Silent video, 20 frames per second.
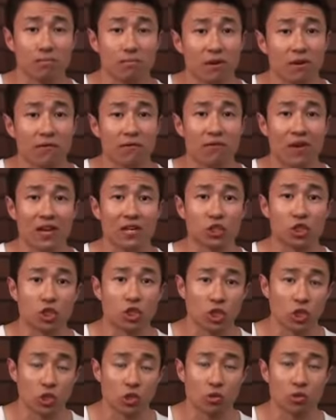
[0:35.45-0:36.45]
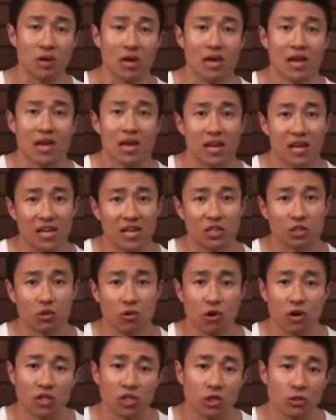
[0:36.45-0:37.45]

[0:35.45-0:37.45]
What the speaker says: but phase 2 is going